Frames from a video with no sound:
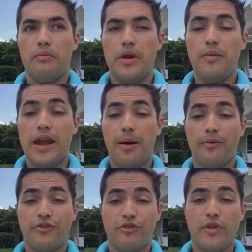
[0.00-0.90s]
me being
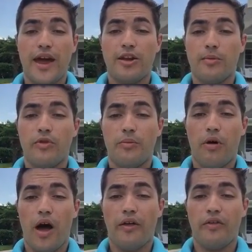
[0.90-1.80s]
able to do that to the
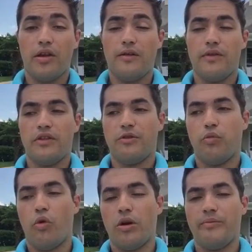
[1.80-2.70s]
positive and
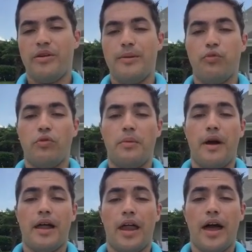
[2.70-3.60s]
supportive people in
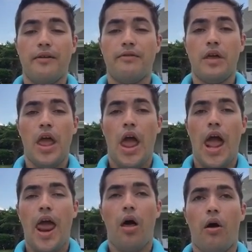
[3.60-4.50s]
my life,
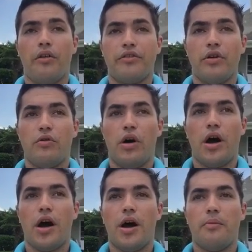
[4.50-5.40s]
and also
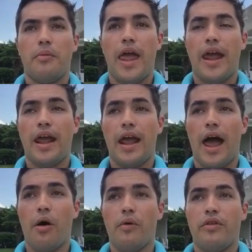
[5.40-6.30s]
hanging
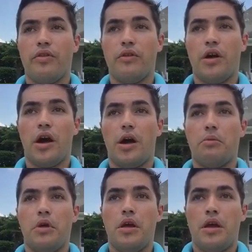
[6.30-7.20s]
out with
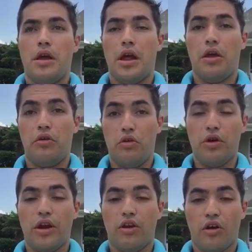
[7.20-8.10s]

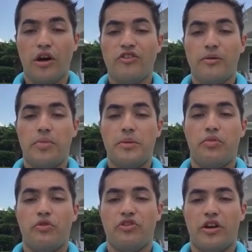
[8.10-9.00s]
good, encouraging
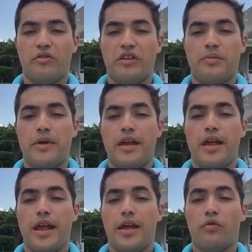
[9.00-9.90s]
people, generally
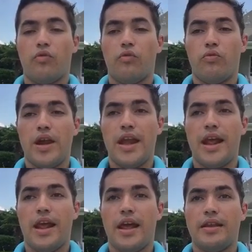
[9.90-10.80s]
speaking, and
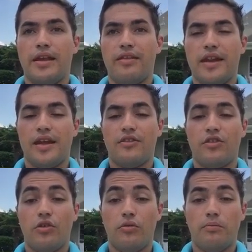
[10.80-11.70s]
reading and listening
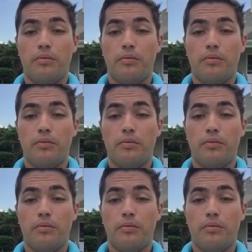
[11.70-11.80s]
to